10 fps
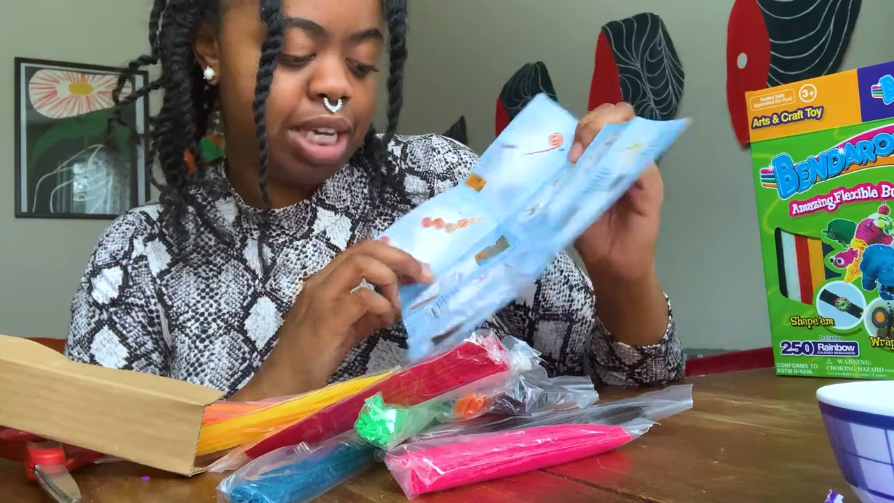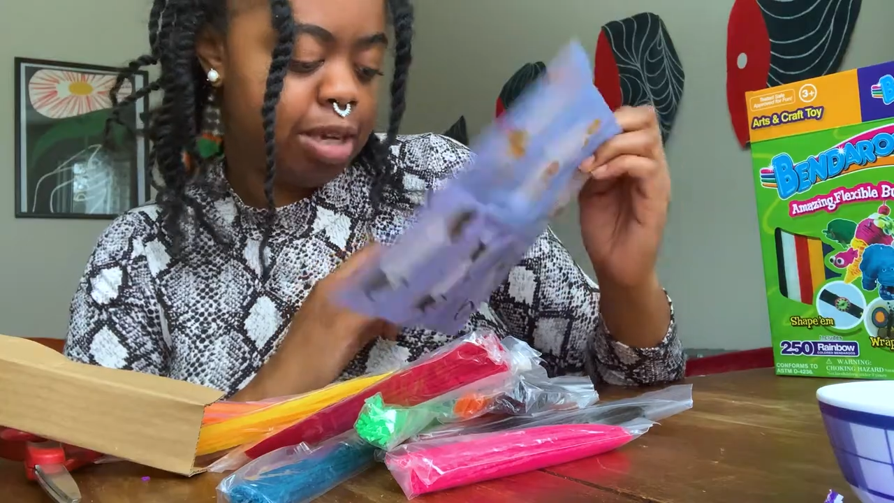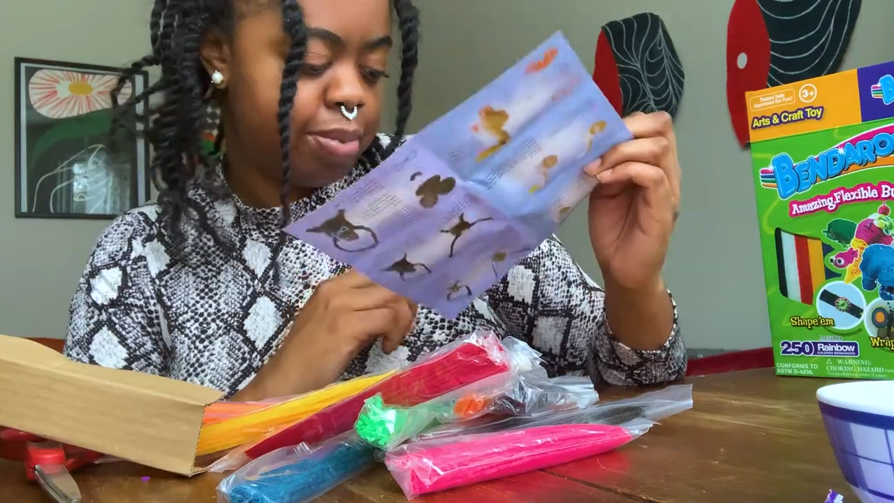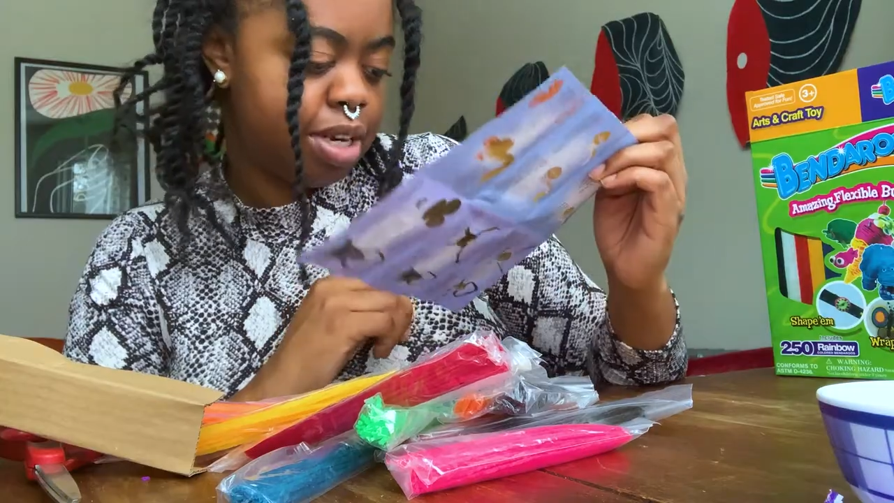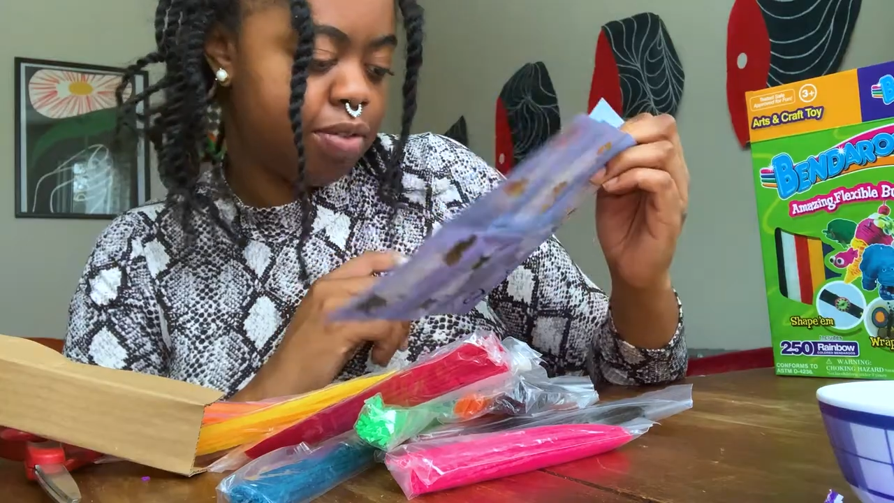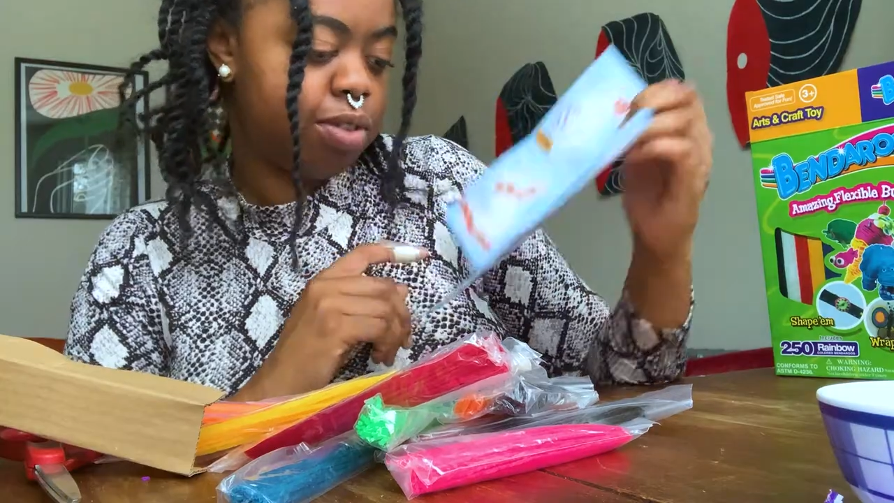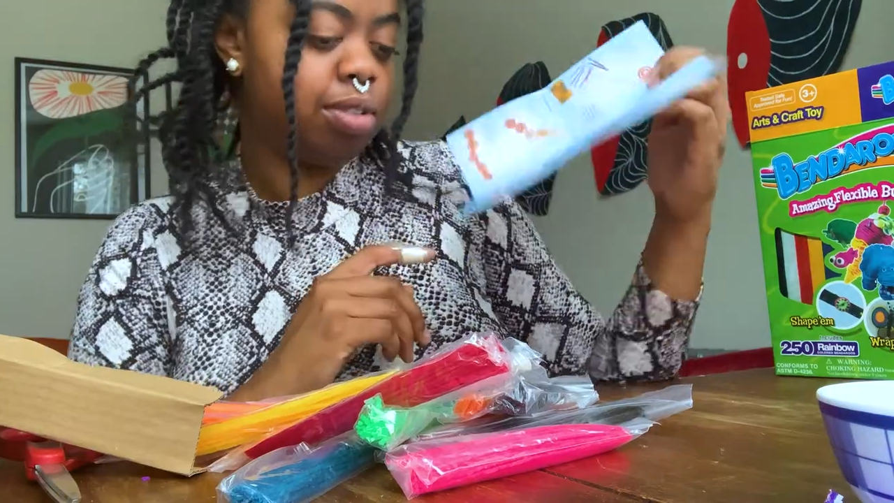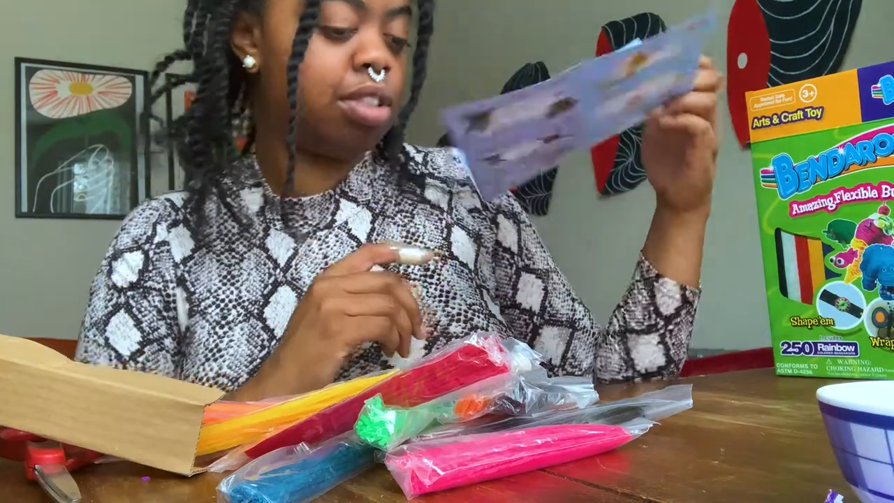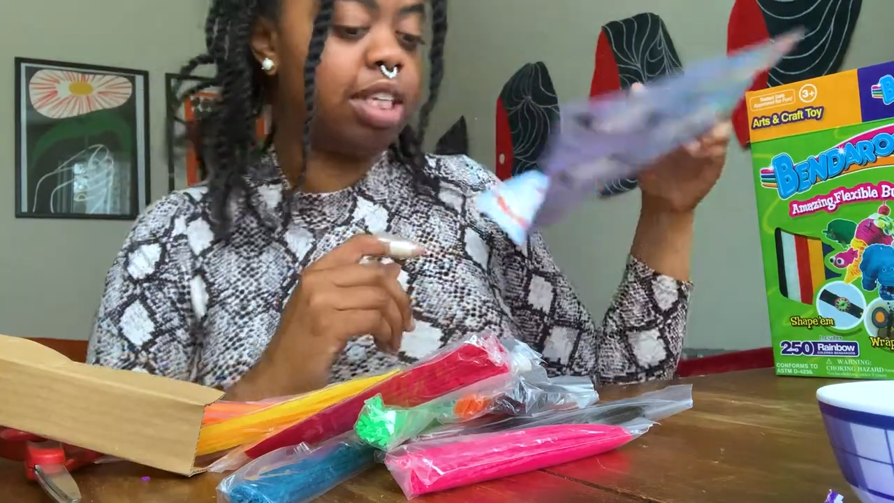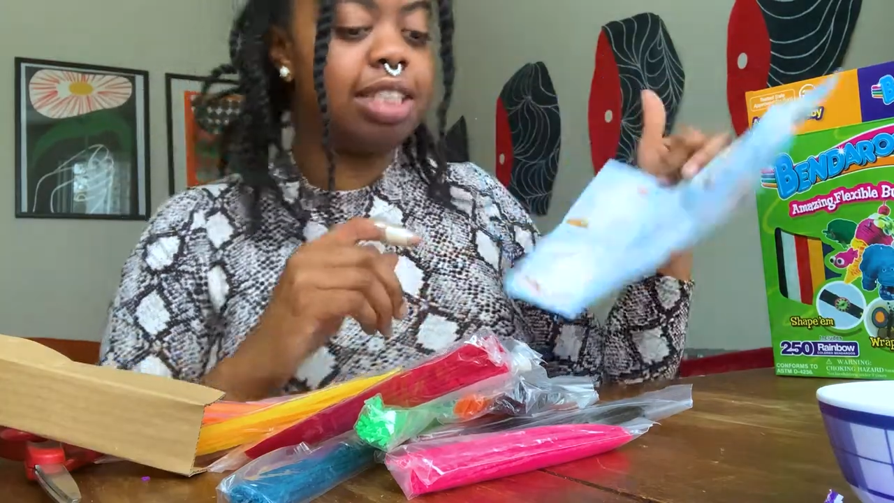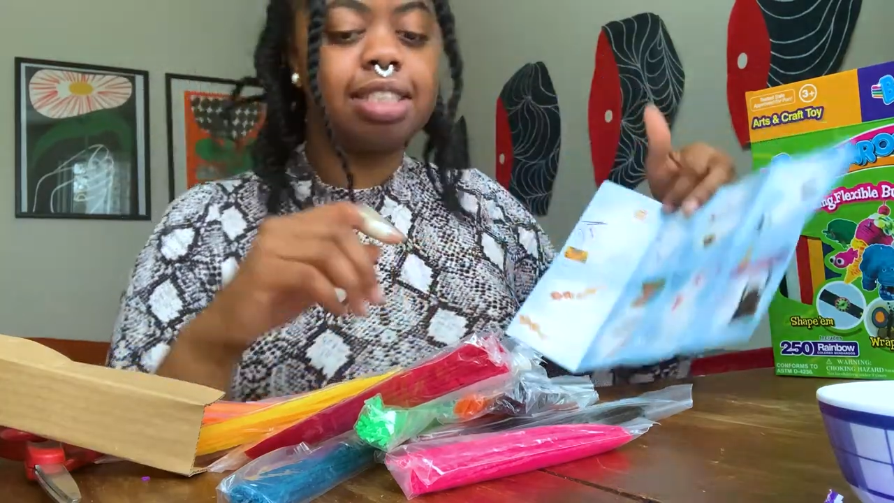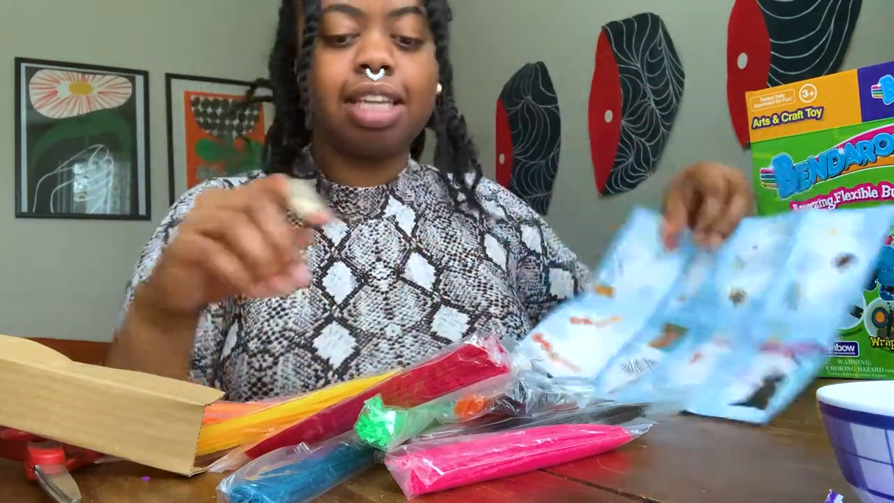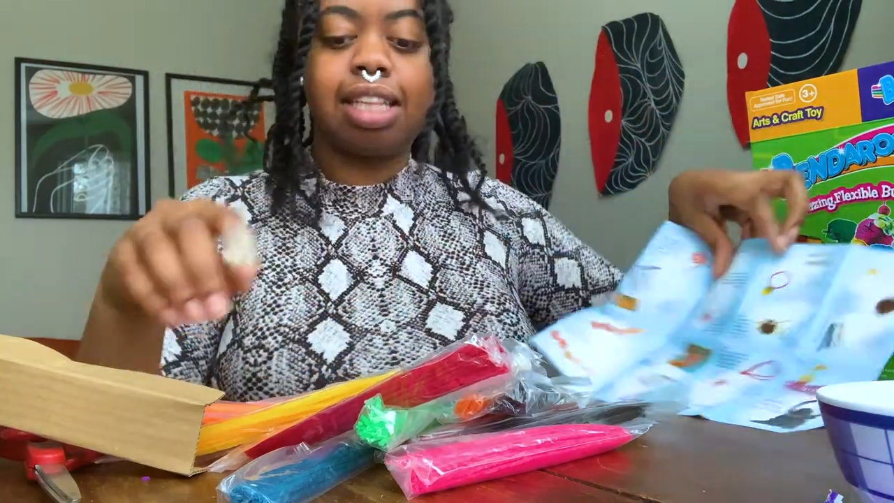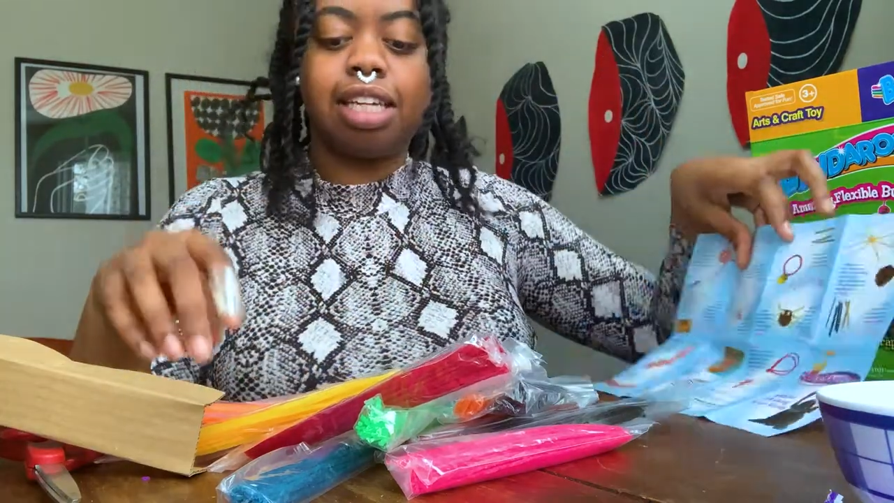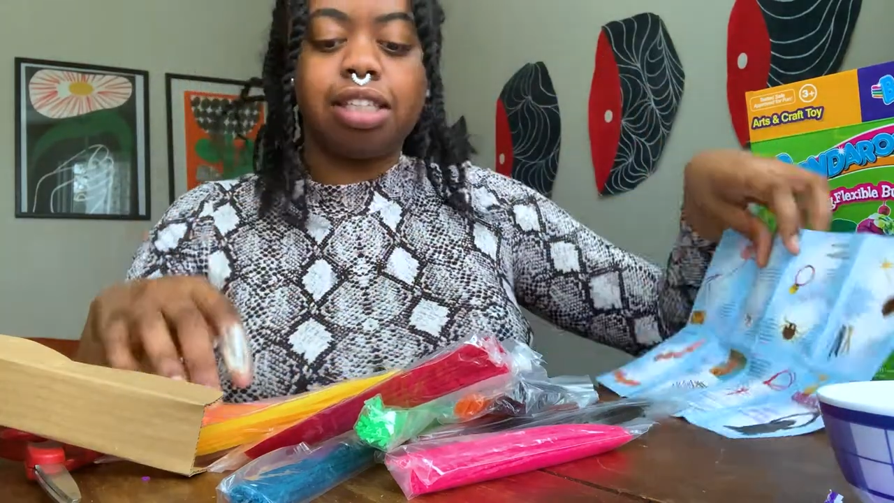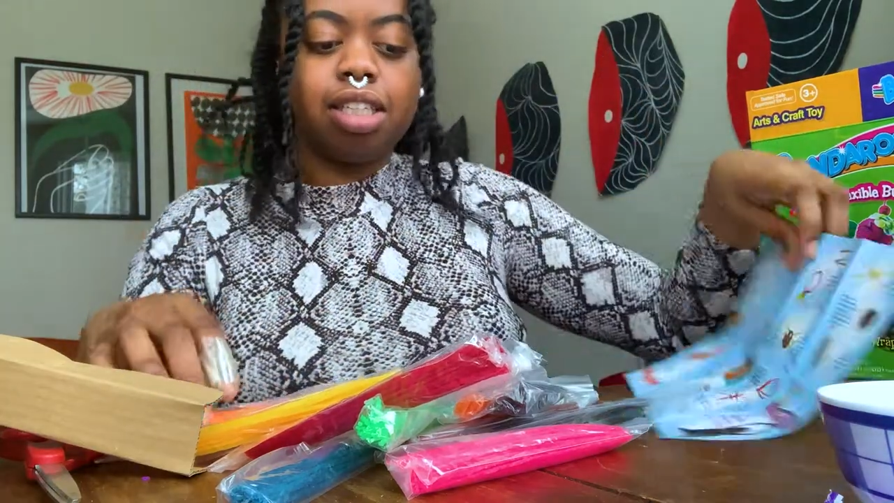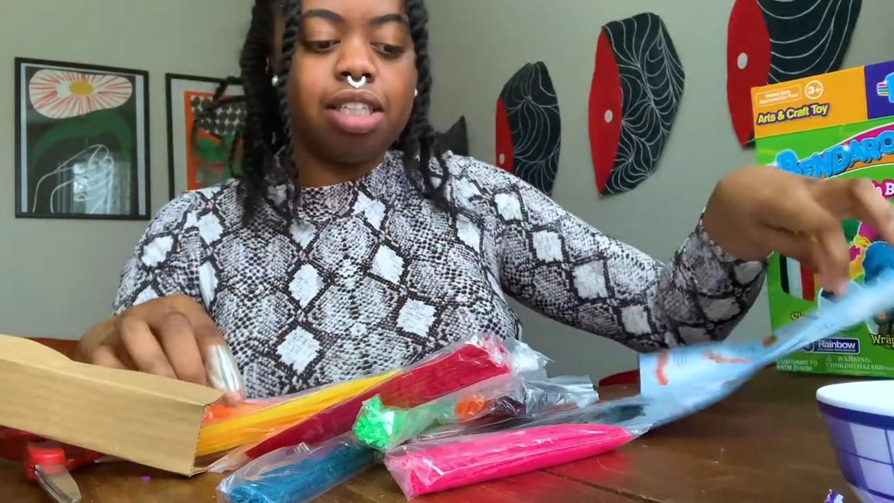pink Bendaroos. So let's get that